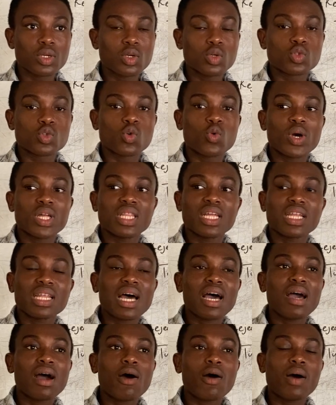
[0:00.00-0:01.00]
So when the
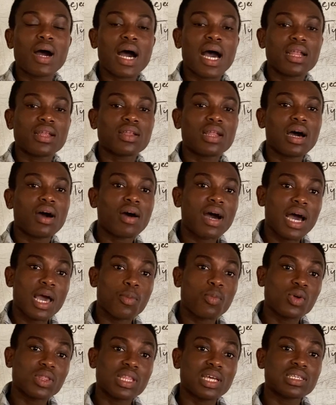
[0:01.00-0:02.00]
null
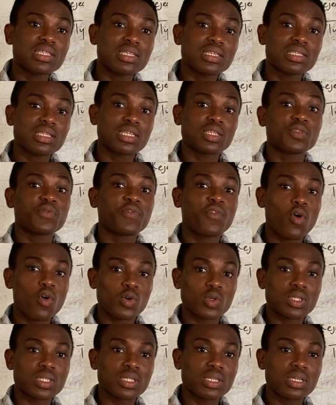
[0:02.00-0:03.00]
hypothesis is
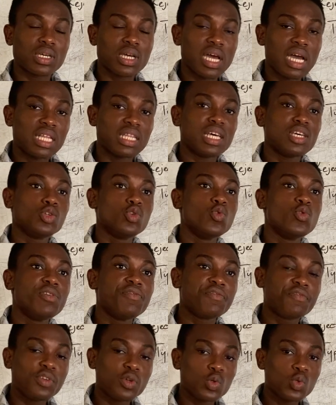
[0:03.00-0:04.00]
false, and then you
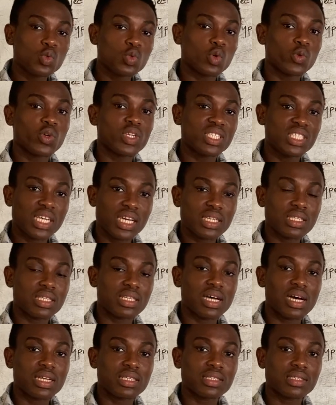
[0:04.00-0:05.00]
refuse to reject
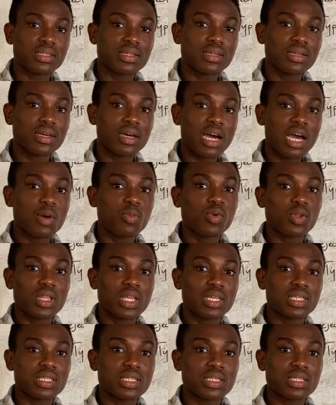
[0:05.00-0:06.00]
that
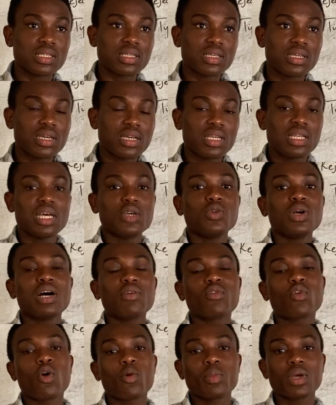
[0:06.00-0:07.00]
hypothesis, then you
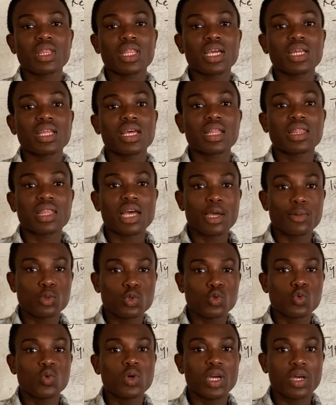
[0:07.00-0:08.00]
have committed a type
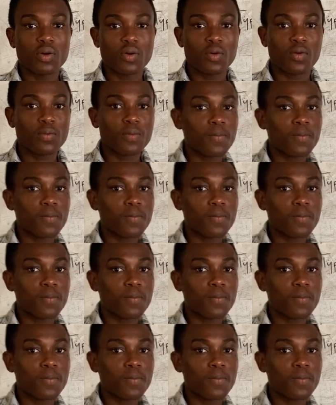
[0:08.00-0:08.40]
2 error.